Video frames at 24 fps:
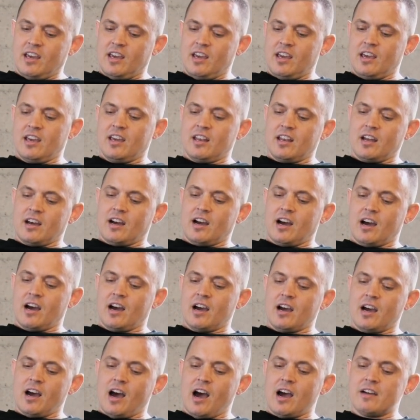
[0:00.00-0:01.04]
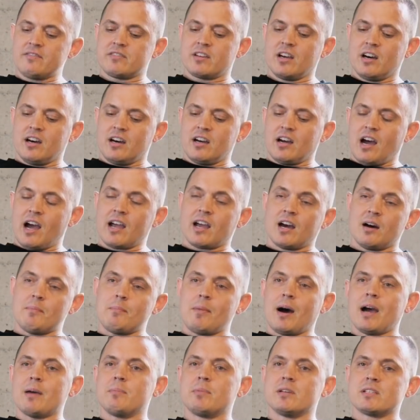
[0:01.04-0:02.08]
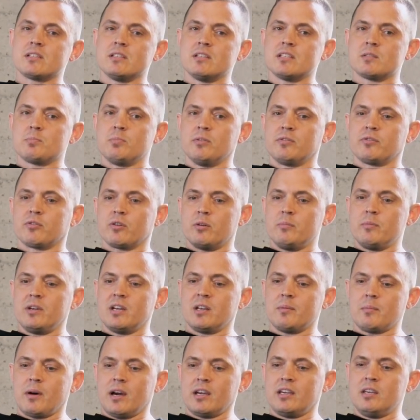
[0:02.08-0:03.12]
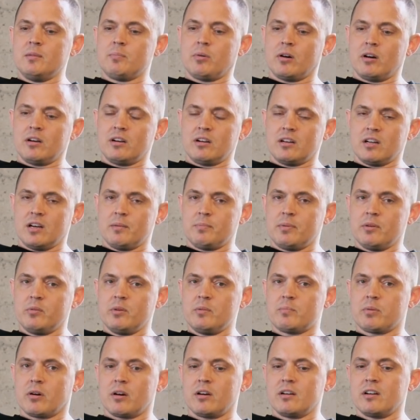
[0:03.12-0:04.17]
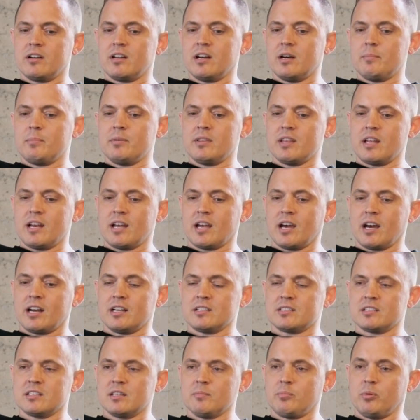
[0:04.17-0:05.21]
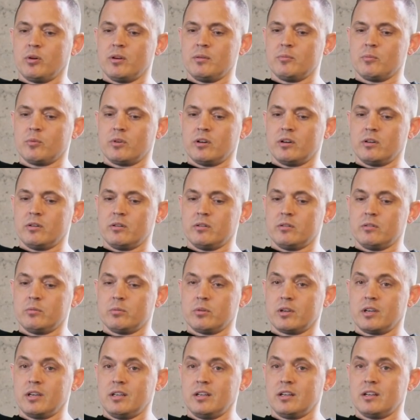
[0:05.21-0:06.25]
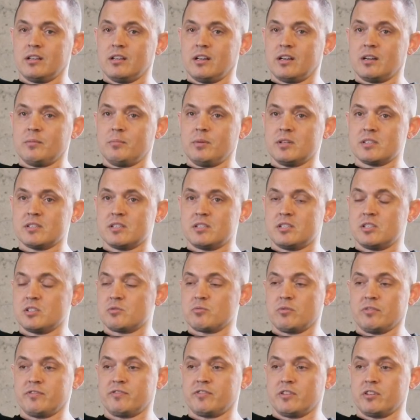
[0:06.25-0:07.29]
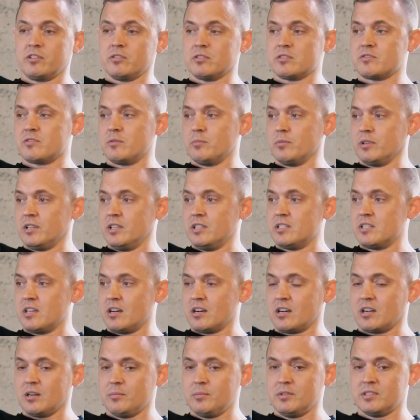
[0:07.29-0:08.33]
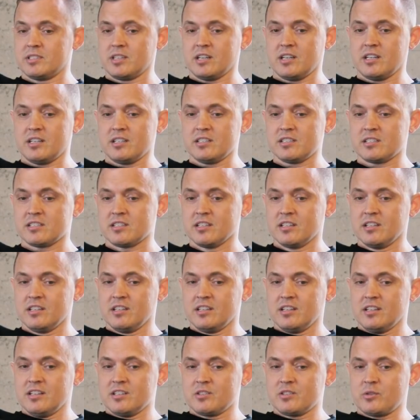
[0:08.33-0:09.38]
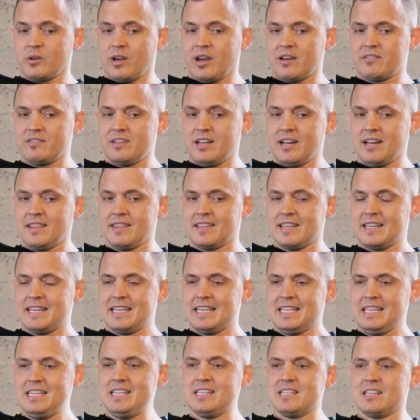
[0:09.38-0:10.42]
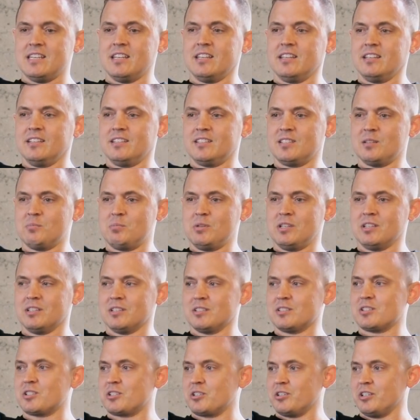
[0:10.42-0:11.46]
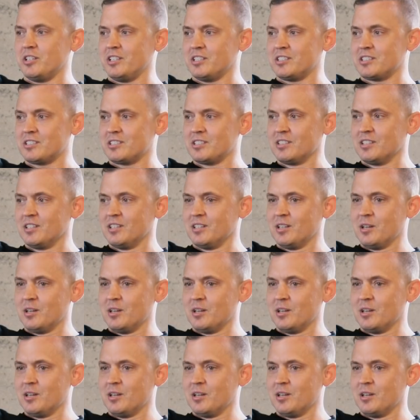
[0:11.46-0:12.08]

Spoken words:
And I got my business before me and Mikey partnered up, and we partnered up, and then I got it to the point where we're getting a lot of business, just referrals from leads that are coming to us. So I haven't had the need to be in the streets.